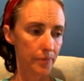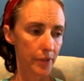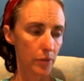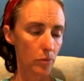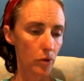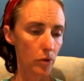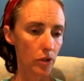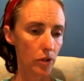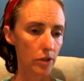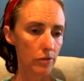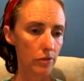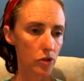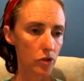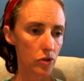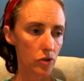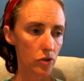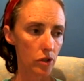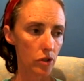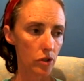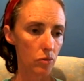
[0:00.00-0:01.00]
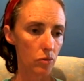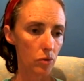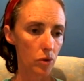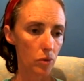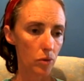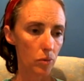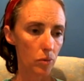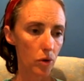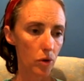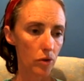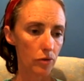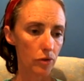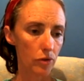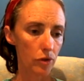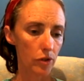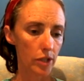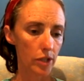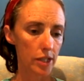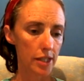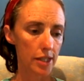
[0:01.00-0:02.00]
I'm not even sure I know what the word
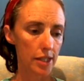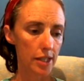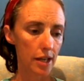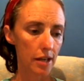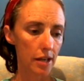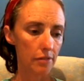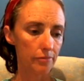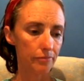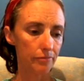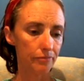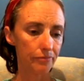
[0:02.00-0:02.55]
for it is yet.